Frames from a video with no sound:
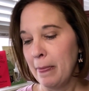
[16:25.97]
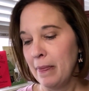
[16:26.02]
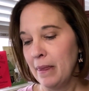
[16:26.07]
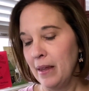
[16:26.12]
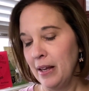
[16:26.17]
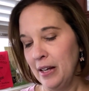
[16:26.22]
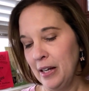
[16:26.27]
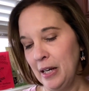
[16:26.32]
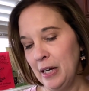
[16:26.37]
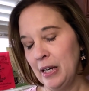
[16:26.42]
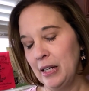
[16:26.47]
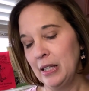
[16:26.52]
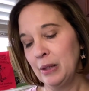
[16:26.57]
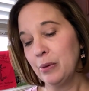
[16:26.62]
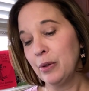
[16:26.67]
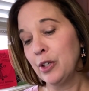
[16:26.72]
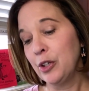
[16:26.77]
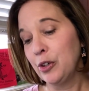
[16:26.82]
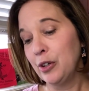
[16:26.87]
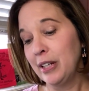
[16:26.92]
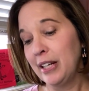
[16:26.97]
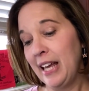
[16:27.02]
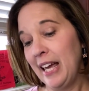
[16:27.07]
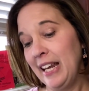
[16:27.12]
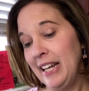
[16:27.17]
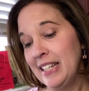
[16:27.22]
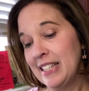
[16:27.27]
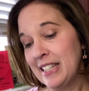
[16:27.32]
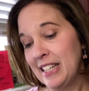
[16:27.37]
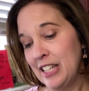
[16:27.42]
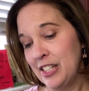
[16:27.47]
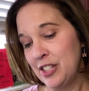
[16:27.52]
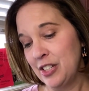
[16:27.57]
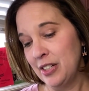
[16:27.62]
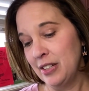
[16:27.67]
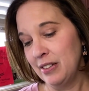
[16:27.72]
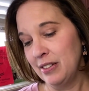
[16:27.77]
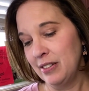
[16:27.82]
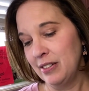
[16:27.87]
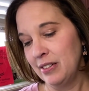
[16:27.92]
we're going to go to Kay's
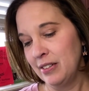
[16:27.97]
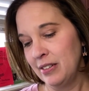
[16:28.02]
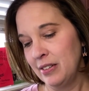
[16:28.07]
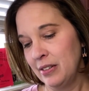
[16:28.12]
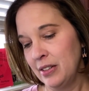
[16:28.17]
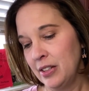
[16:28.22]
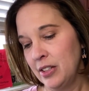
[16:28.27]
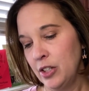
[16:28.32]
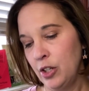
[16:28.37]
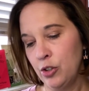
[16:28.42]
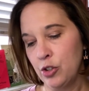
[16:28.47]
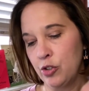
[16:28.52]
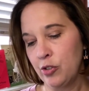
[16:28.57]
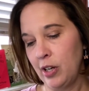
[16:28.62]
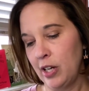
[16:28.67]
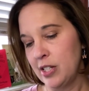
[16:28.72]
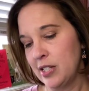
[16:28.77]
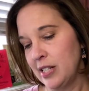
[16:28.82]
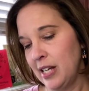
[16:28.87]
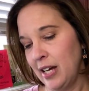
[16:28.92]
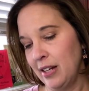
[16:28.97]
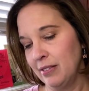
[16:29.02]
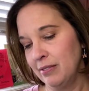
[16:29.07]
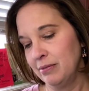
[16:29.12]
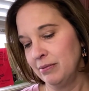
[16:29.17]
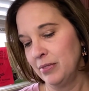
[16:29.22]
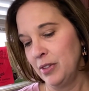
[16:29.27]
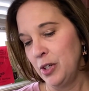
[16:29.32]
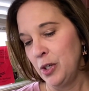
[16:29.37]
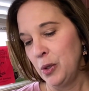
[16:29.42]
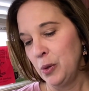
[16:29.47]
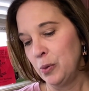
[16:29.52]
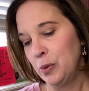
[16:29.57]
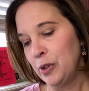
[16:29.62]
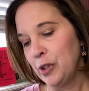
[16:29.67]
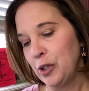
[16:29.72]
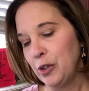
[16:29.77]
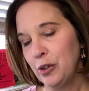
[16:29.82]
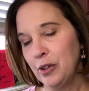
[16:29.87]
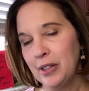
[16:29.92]
Kitchen. No, scratch that. We're
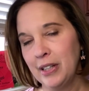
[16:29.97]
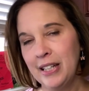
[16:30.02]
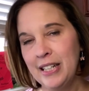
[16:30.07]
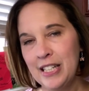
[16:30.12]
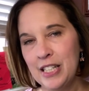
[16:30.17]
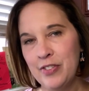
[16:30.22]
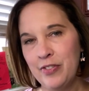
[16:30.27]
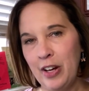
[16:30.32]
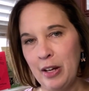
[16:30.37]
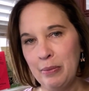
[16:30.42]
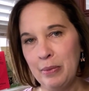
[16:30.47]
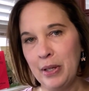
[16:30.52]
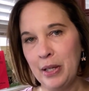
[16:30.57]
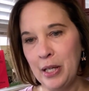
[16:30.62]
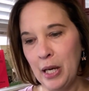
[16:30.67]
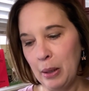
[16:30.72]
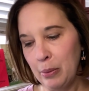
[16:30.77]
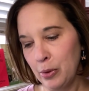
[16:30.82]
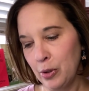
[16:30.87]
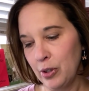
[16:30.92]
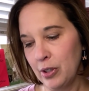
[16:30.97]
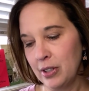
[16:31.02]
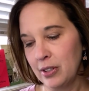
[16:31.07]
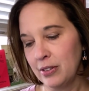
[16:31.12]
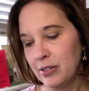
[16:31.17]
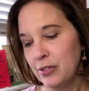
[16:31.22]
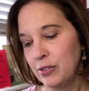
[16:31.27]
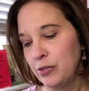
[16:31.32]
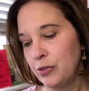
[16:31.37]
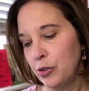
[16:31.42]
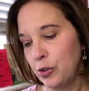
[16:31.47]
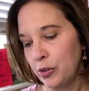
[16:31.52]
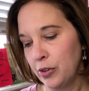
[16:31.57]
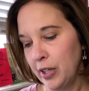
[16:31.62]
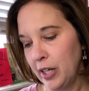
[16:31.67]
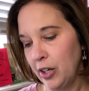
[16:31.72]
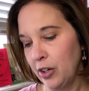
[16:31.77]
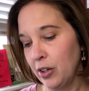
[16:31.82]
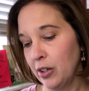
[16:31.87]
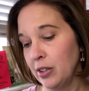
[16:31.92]
going to go to Littis Family Cupboard for
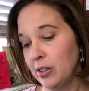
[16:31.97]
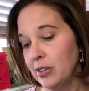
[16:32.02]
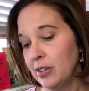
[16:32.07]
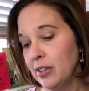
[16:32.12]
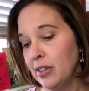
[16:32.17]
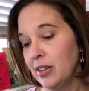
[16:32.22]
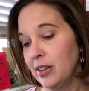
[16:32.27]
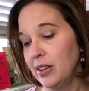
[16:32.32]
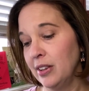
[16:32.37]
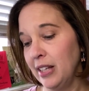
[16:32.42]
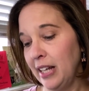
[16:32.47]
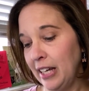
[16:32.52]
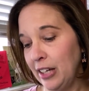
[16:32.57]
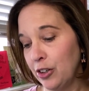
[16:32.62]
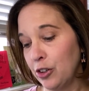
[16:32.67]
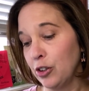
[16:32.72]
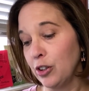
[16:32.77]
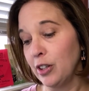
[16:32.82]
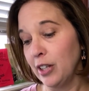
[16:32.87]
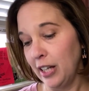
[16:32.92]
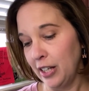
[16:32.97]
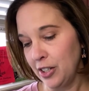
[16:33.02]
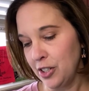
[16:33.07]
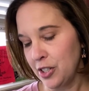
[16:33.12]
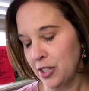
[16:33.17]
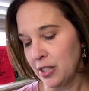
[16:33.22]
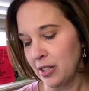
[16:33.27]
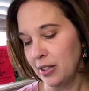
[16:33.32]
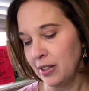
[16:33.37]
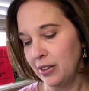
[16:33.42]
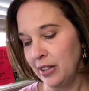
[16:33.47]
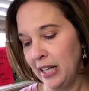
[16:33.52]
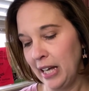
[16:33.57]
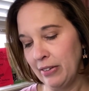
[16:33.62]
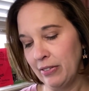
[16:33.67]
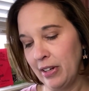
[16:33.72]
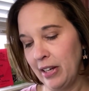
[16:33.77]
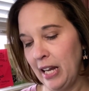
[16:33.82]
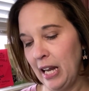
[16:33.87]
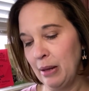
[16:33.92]
their lighter lunch. They have
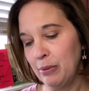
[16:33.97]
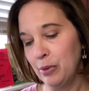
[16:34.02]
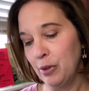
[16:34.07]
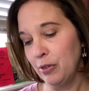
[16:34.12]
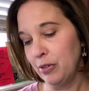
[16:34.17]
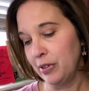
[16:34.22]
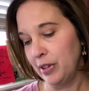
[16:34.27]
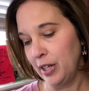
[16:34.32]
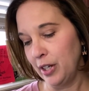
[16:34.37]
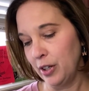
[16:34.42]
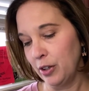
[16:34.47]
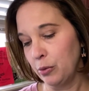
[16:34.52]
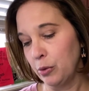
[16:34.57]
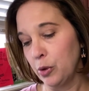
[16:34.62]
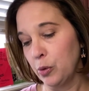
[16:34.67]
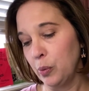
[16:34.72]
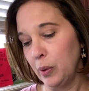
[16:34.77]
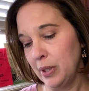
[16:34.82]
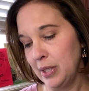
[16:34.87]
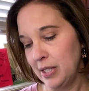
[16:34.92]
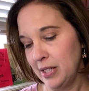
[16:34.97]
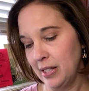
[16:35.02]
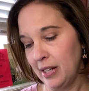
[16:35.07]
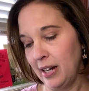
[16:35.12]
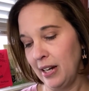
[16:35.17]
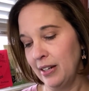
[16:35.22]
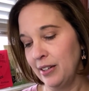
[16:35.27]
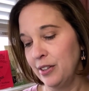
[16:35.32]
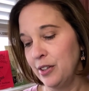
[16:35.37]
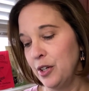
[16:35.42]
a ham loaf there with 1 side